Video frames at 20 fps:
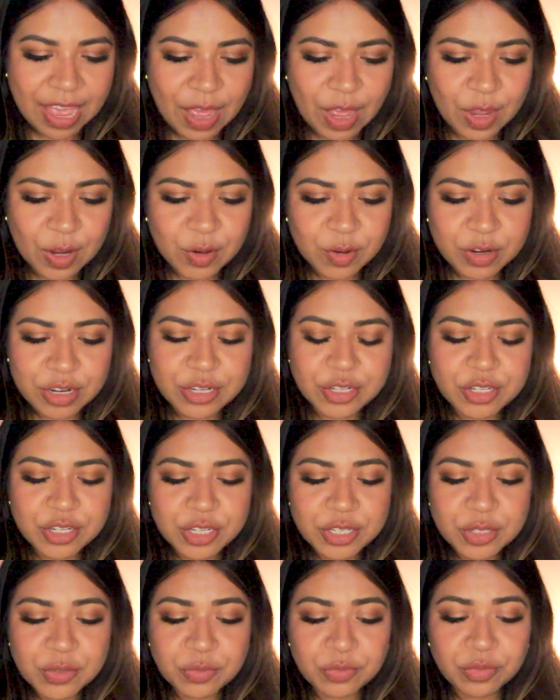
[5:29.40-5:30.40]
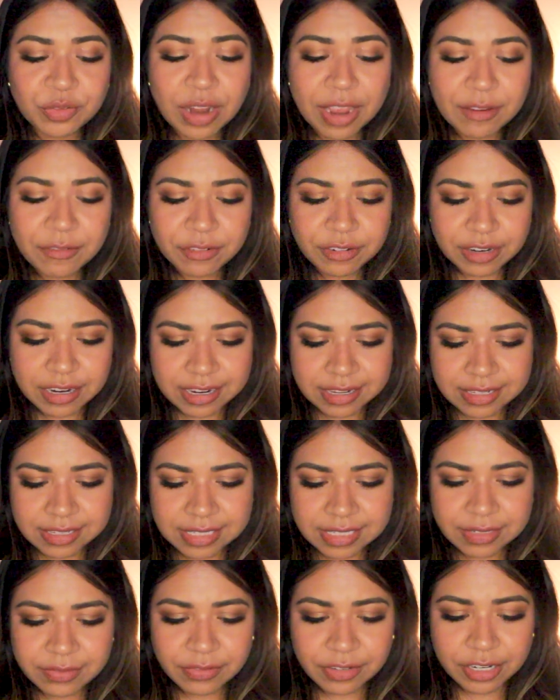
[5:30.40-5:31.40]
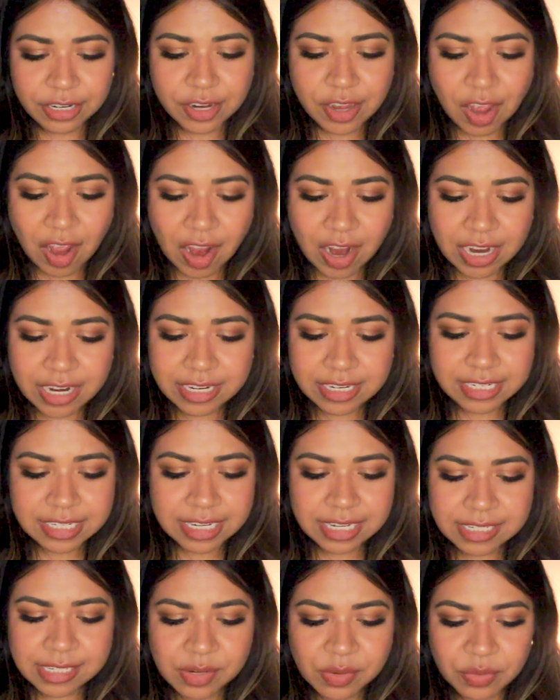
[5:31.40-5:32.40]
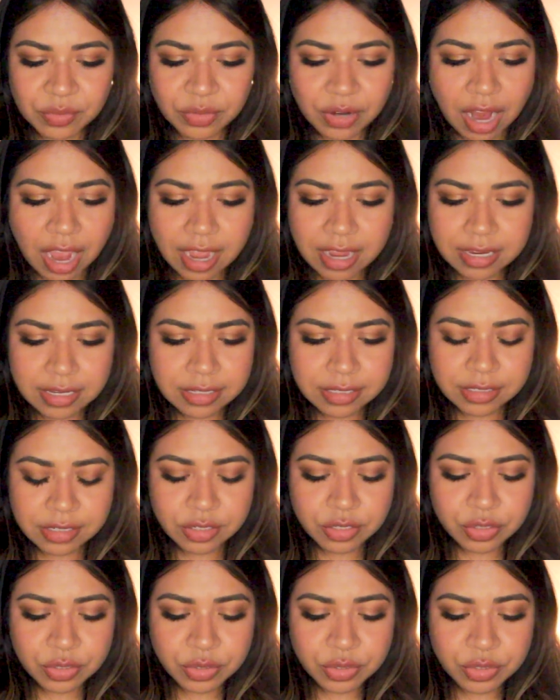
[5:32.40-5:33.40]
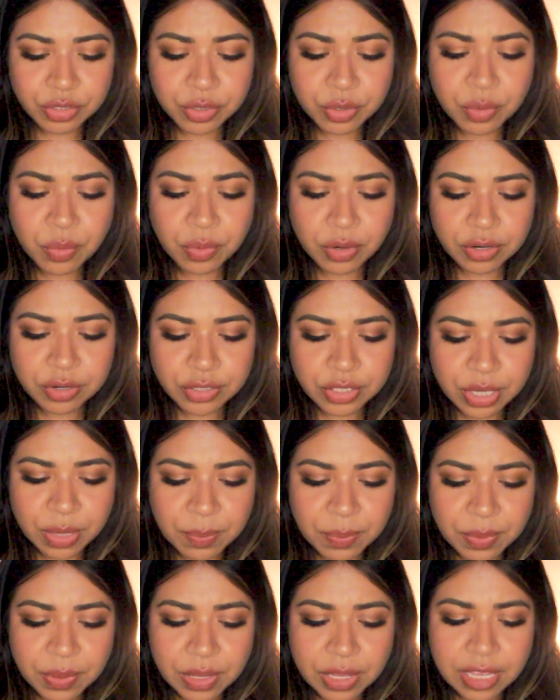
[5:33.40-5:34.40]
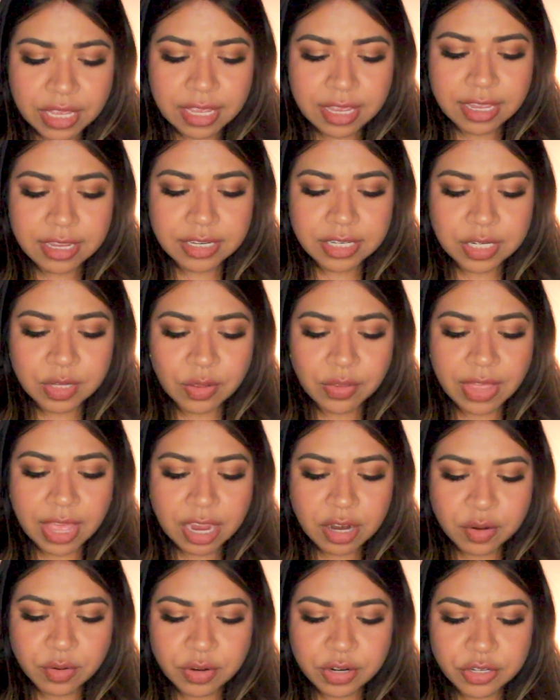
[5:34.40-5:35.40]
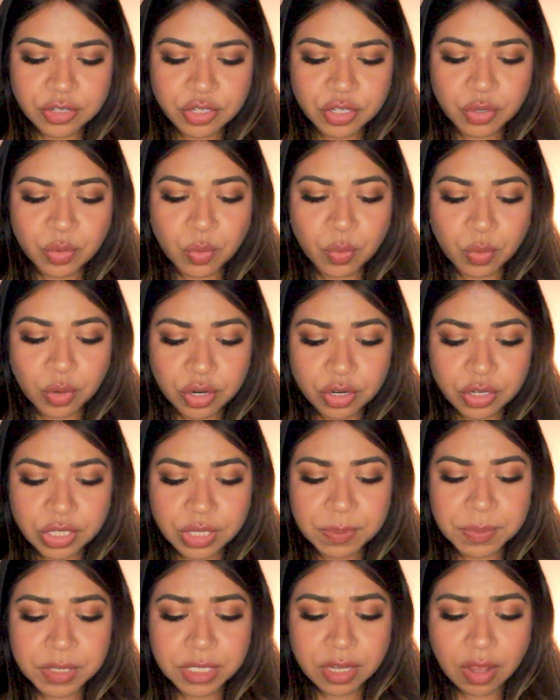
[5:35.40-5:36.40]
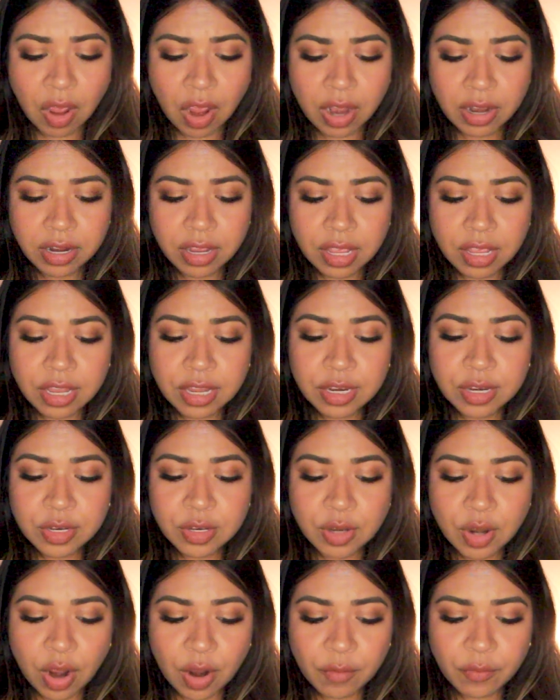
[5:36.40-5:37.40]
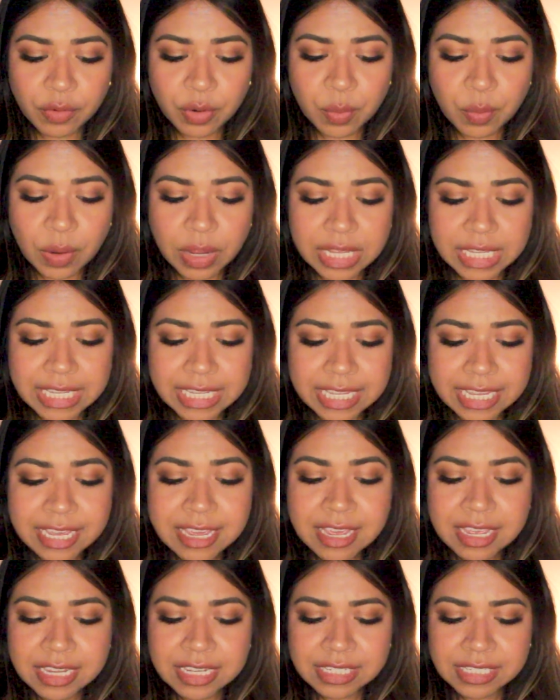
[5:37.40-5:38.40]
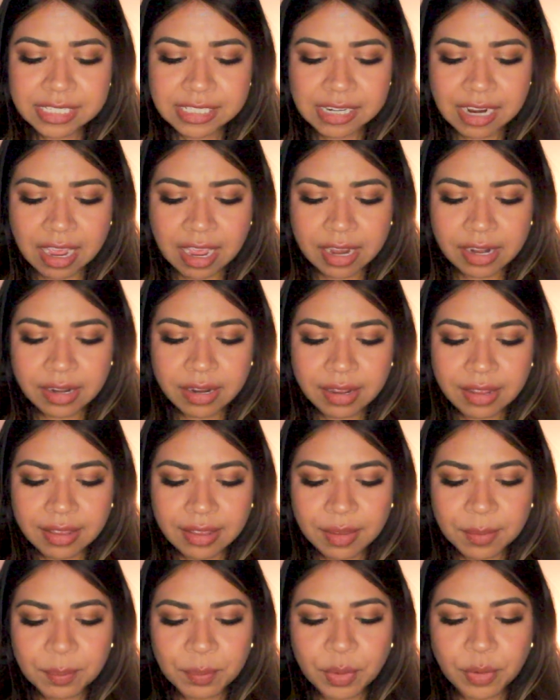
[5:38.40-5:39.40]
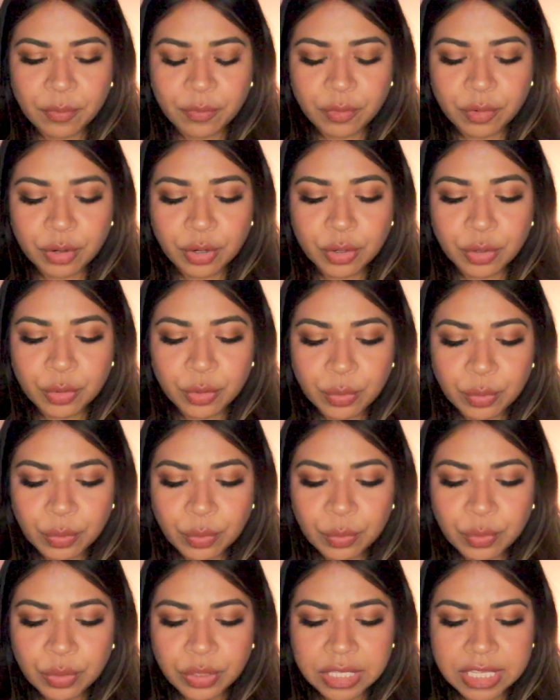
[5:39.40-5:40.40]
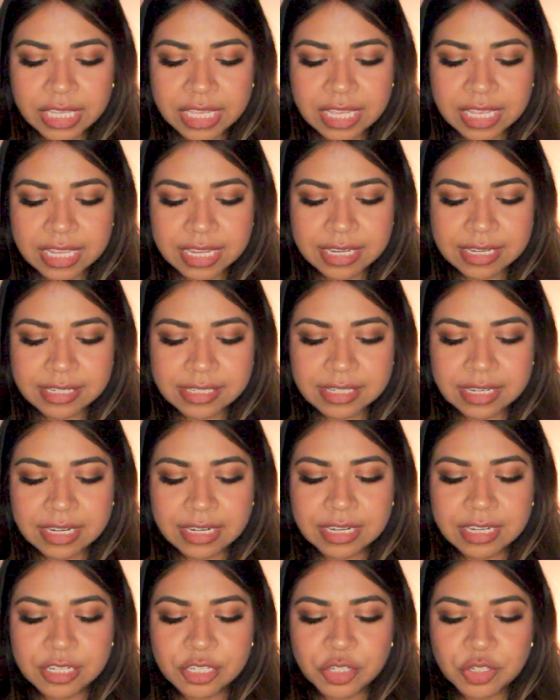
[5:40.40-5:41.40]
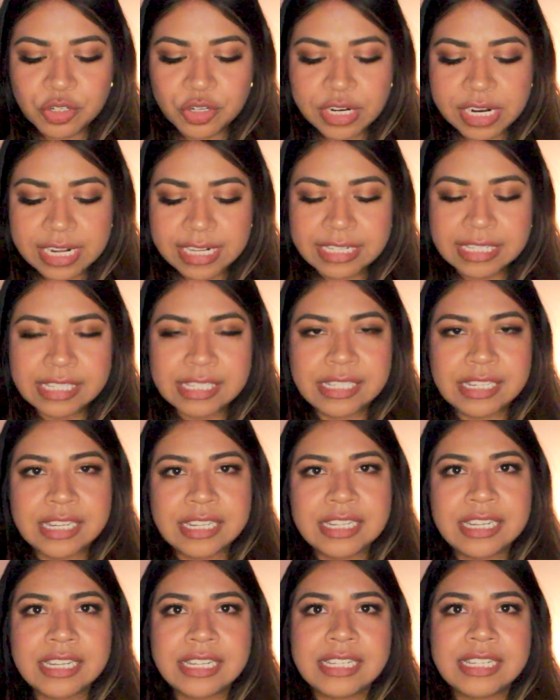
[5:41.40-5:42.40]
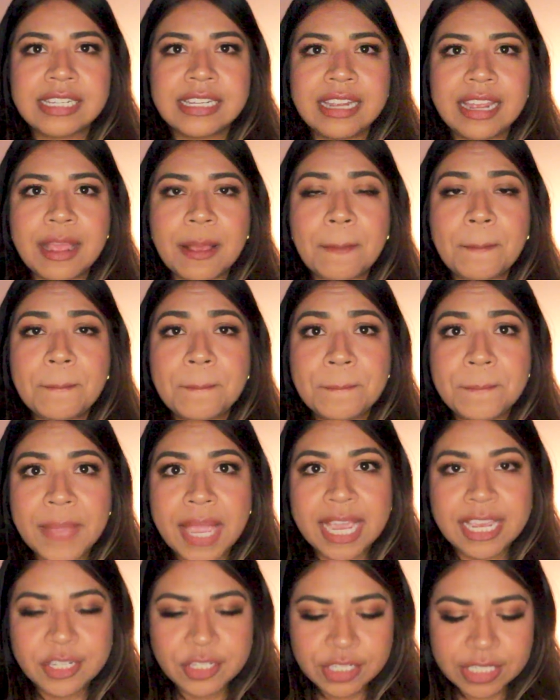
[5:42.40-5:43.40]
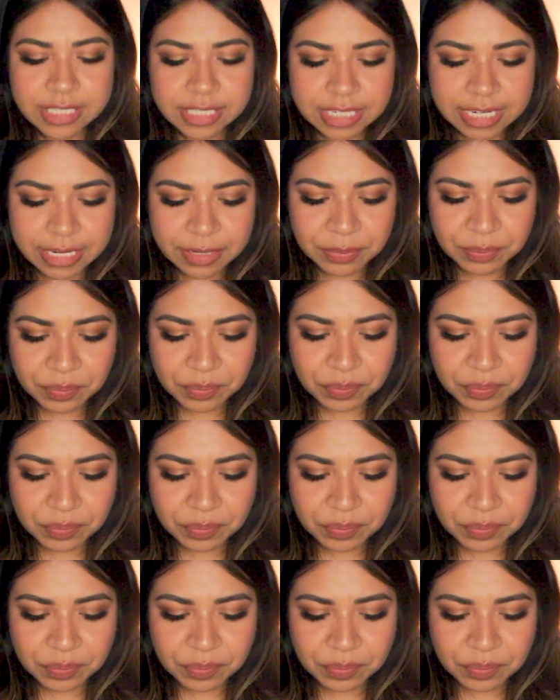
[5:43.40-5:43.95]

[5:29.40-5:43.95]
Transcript: "A Christian's reverence for God doesn't rise to true worship until that Christian worships God not for what he has done, but for who he is in his transcendent majesty."